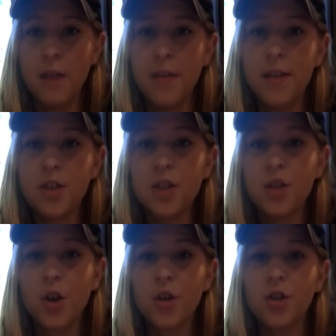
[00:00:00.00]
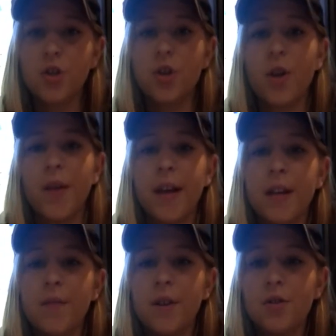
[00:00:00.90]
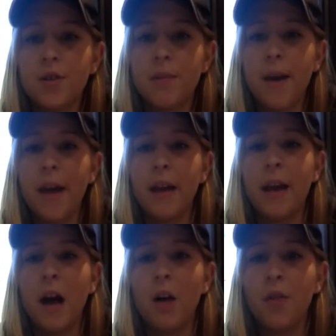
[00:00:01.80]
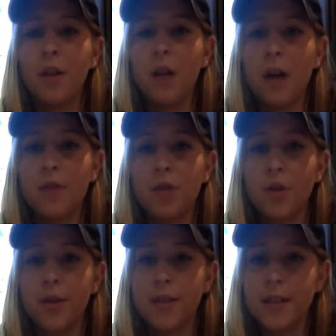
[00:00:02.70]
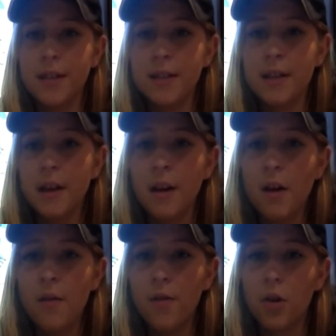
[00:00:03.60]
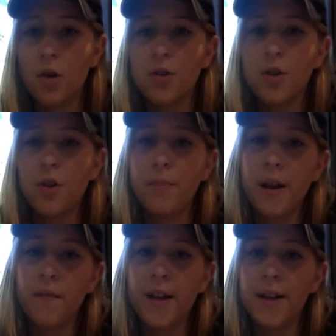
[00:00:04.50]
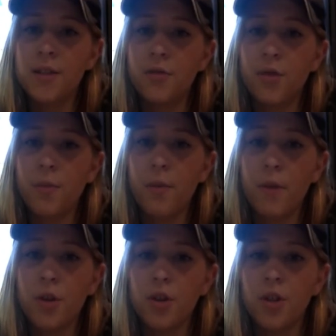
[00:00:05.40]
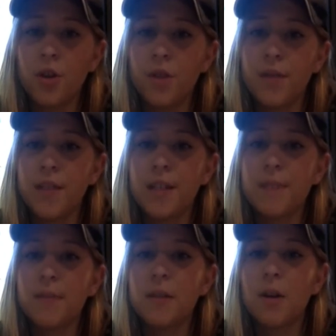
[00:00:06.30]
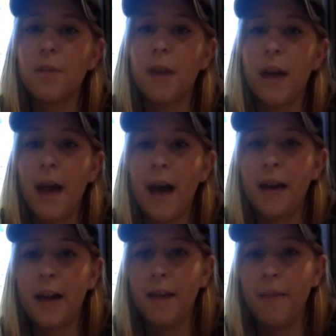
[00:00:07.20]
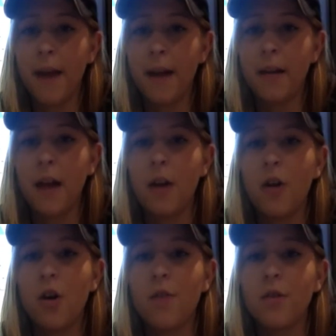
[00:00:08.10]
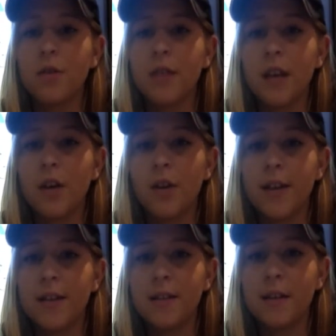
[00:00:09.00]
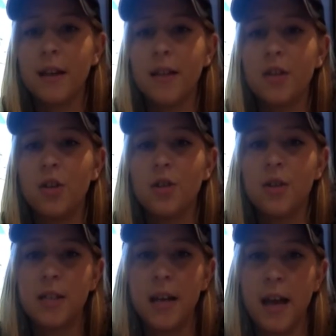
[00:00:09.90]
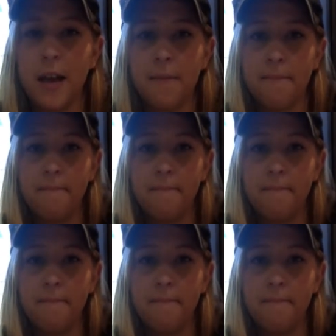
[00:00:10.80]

This just goes to show that individuals are making healthy life choices for long-term benefits through the promotion of the Slip Slop ad campaign and an overall decrease in the need to use to tan.